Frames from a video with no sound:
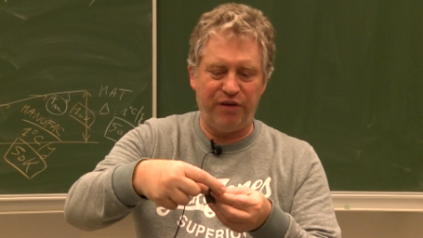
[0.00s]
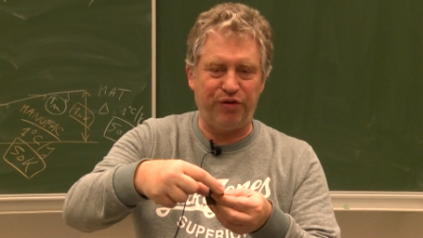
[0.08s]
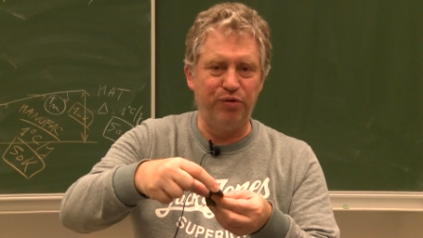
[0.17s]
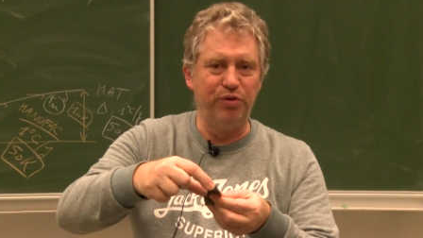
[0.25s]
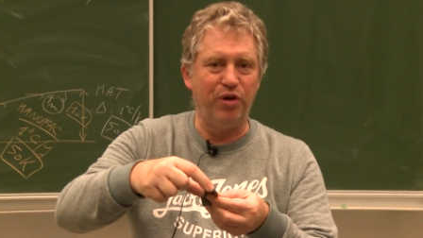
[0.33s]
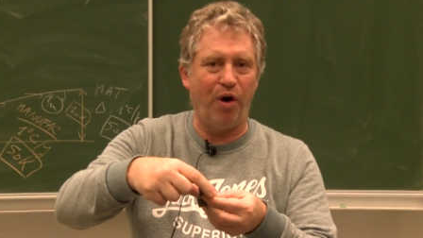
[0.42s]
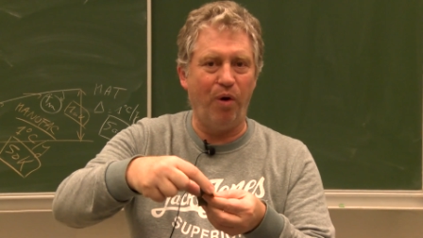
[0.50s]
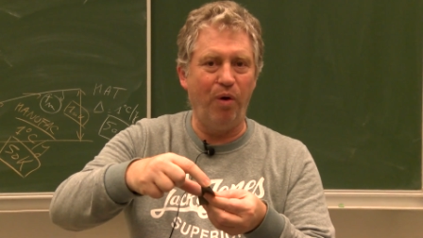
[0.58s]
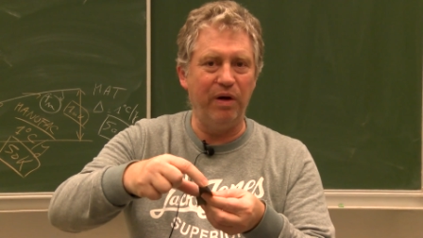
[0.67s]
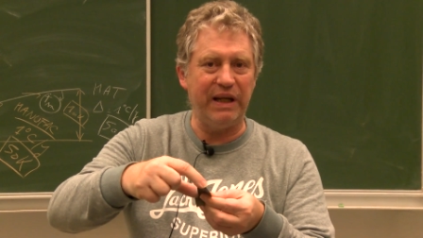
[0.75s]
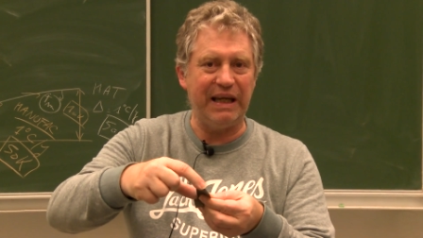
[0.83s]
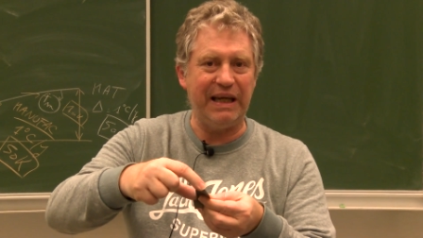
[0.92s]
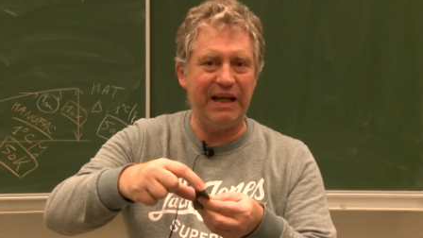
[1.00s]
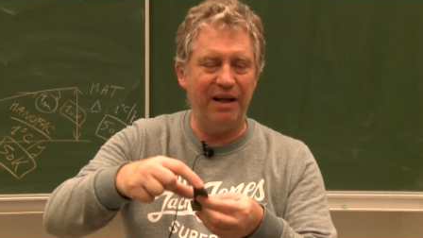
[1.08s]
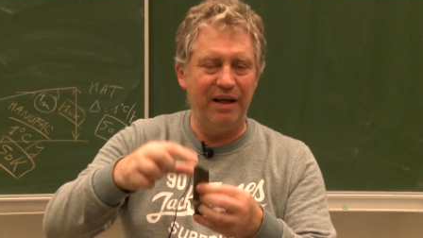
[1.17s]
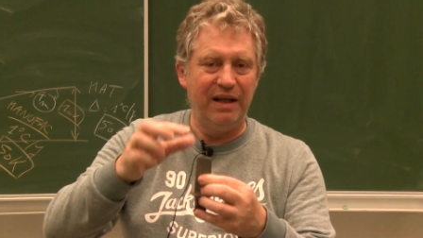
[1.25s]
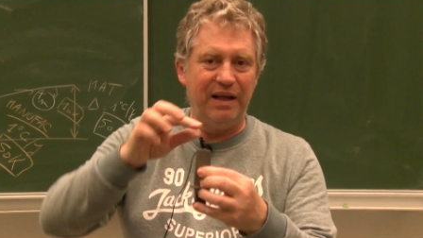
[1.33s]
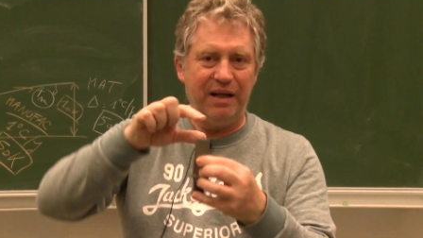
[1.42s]
through the hole here,
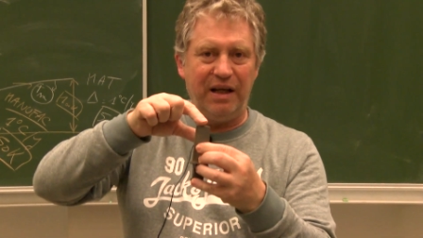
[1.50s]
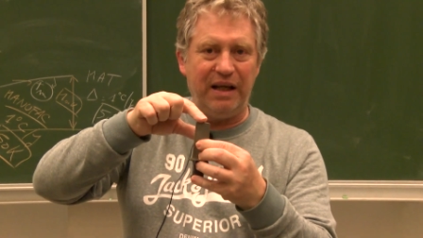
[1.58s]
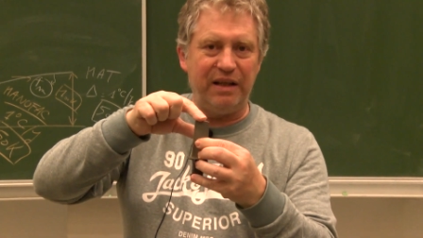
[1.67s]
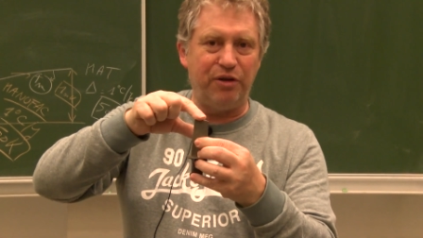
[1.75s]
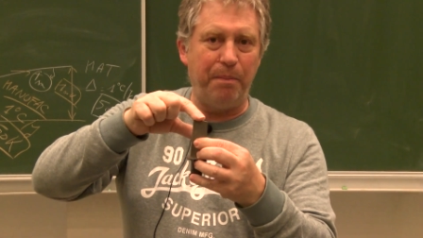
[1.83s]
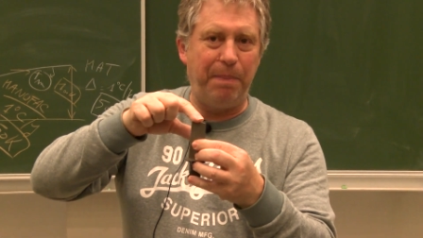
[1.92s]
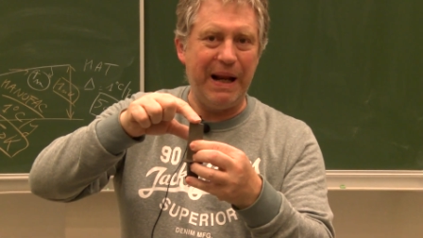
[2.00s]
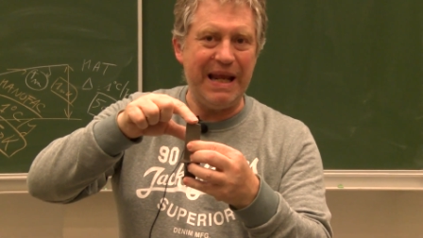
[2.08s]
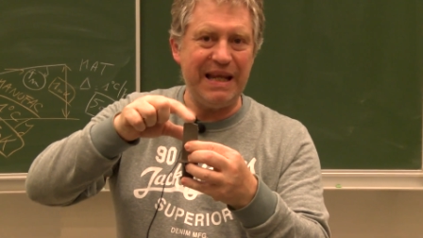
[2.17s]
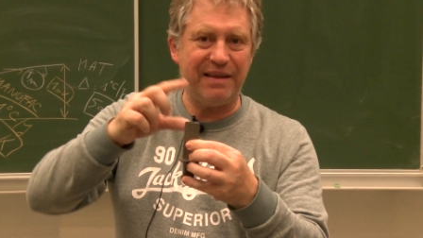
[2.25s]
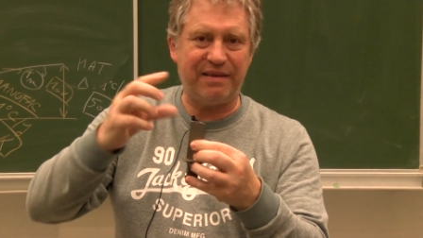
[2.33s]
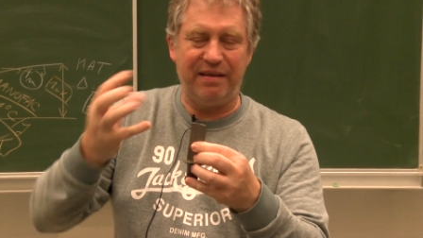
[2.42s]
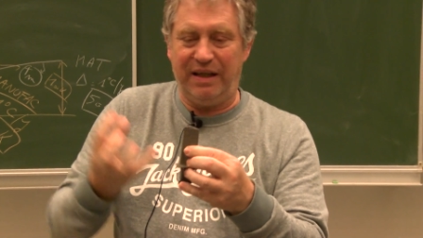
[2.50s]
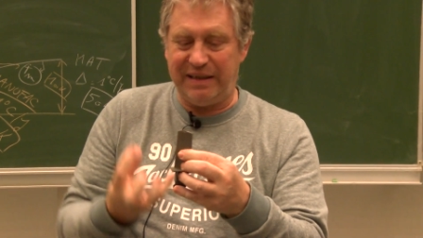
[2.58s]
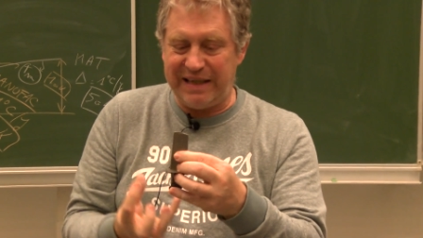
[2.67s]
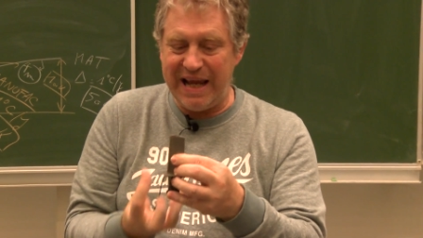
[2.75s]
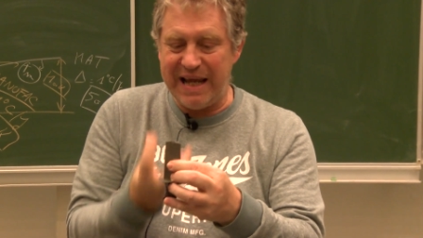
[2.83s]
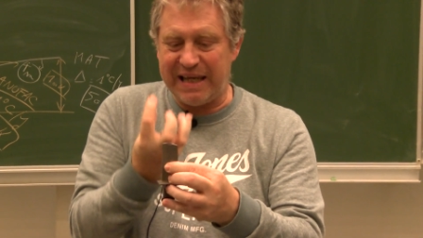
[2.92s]
the blade
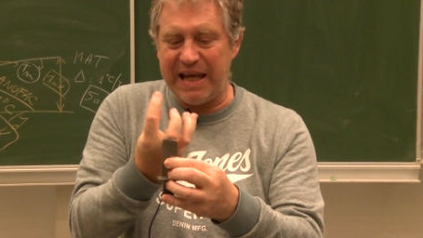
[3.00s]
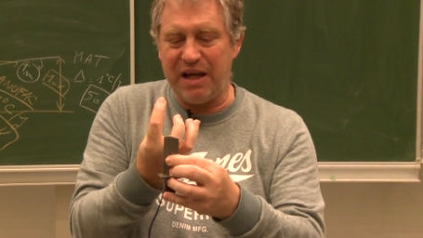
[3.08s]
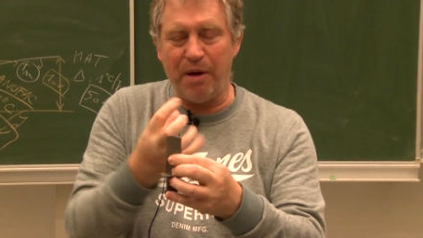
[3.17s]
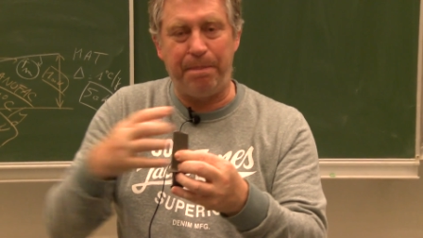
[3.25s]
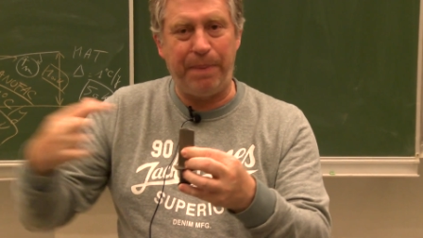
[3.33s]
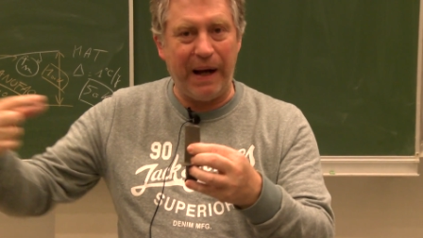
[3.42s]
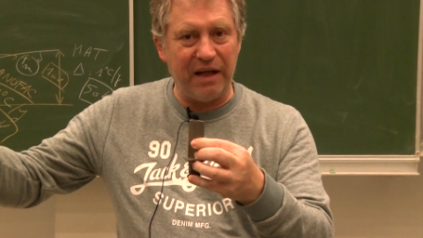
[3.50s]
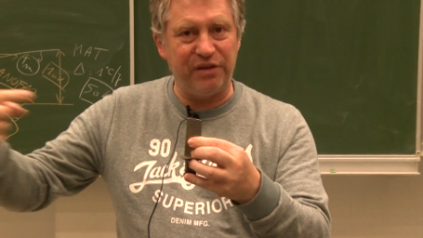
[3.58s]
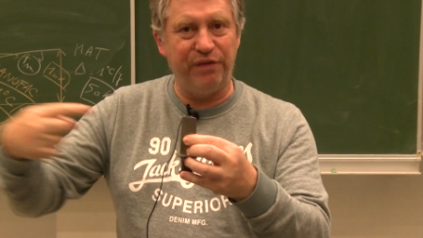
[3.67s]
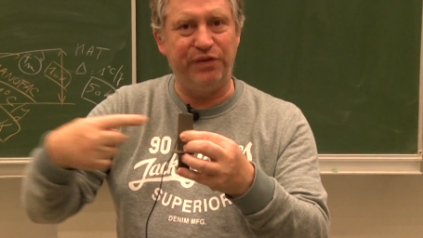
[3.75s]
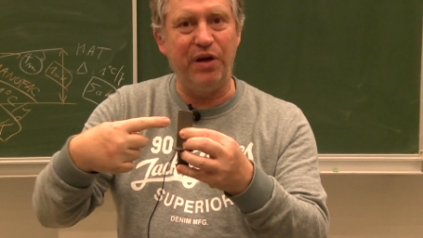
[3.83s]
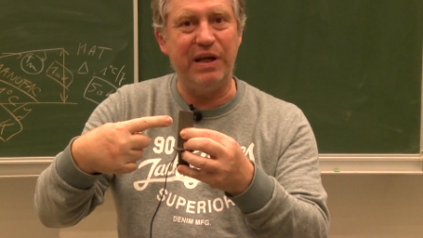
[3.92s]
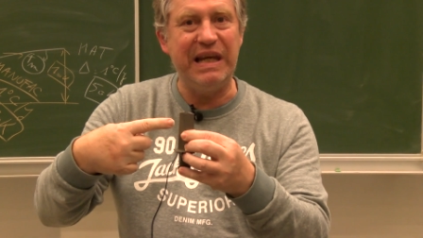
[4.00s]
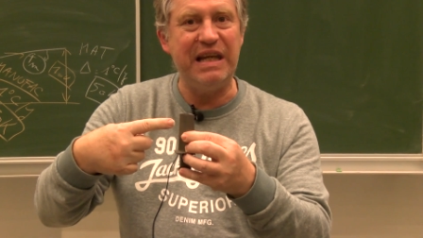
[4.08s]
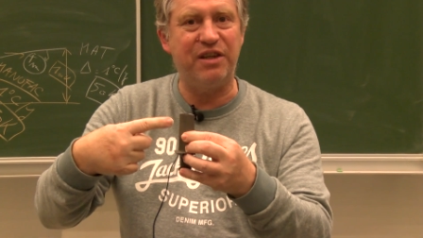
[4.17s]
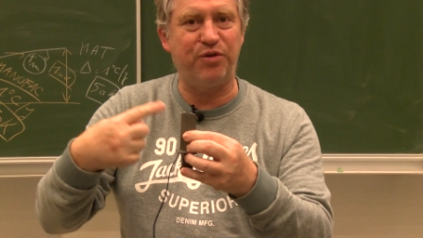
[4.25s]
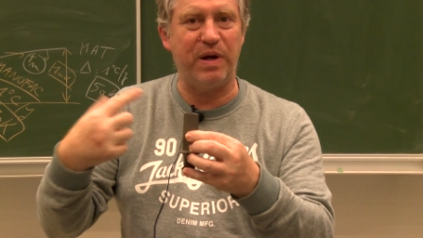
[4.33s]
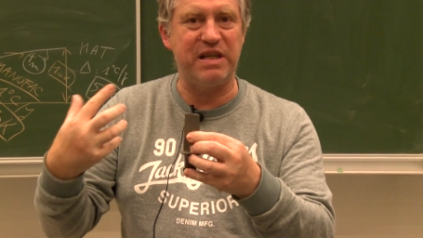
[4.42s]
taking a part of the
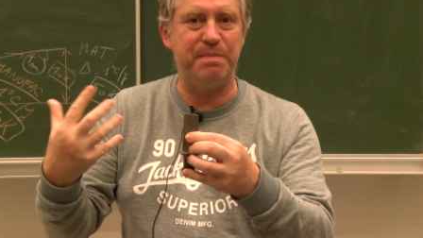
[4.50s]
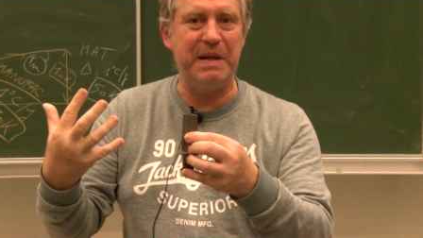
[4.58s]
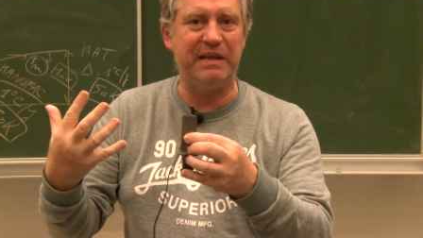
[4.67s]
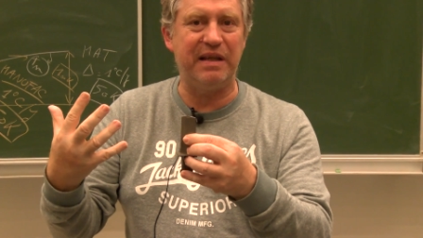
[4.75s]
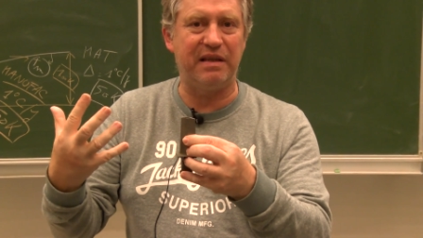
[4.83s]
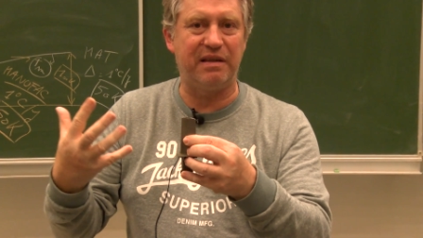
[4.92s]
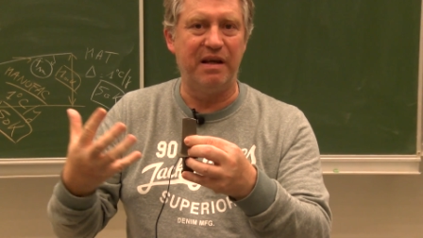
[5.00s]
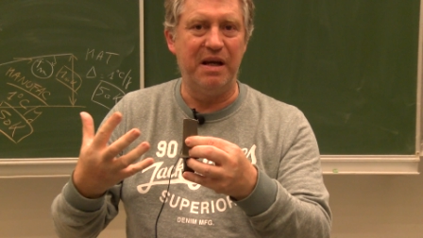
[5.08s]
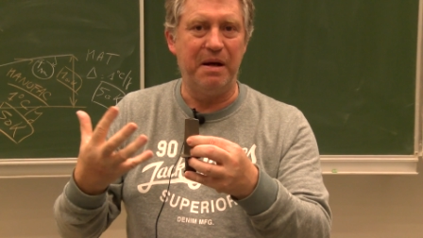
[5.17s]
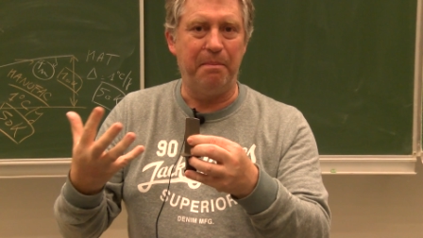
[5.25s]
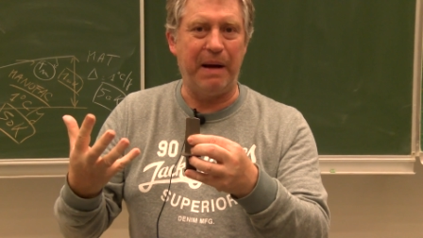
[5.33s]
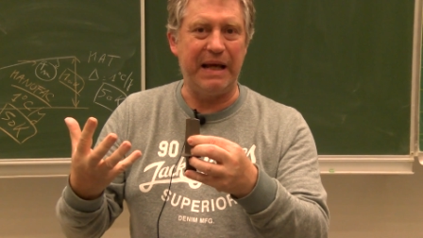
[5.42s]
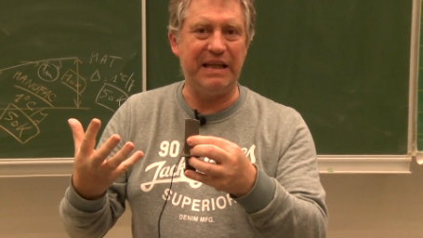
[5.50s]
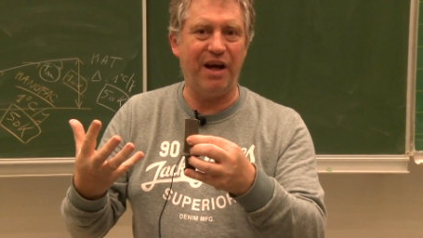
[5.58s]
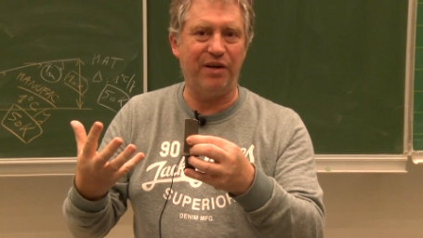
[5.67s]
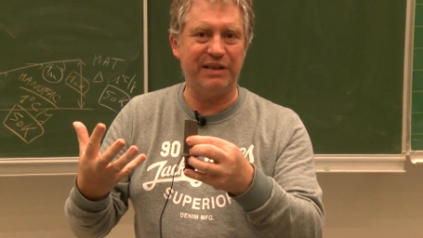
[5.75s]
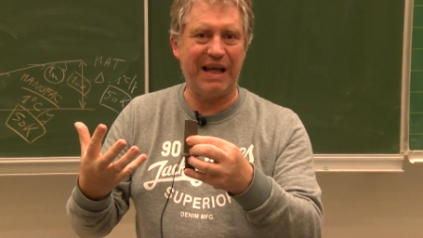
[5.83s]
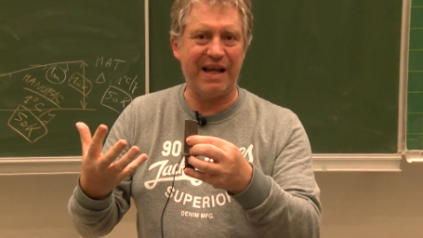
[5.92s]
heat transmitted by the
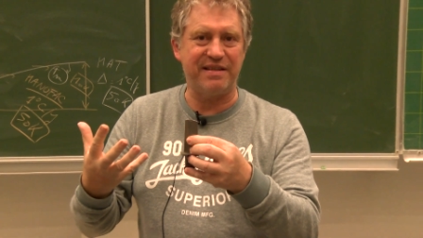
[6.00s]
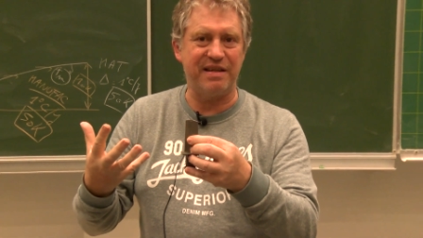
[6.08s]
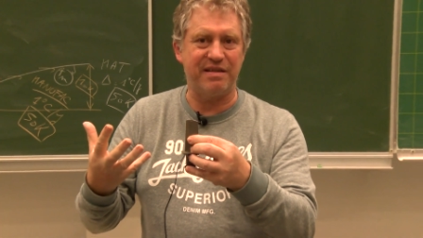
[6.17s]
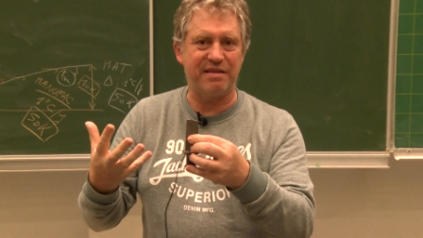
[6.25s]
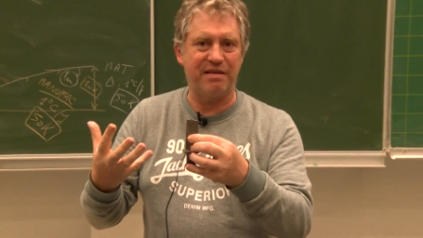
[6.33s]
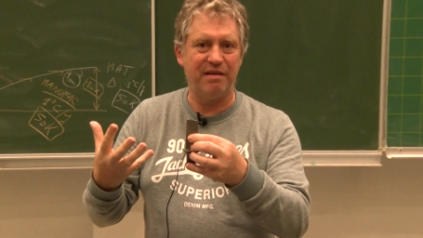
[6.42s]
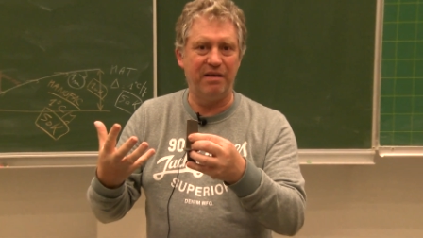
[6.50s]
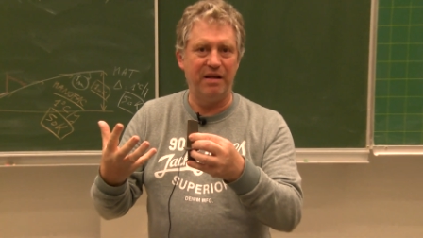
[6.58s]
hot gases.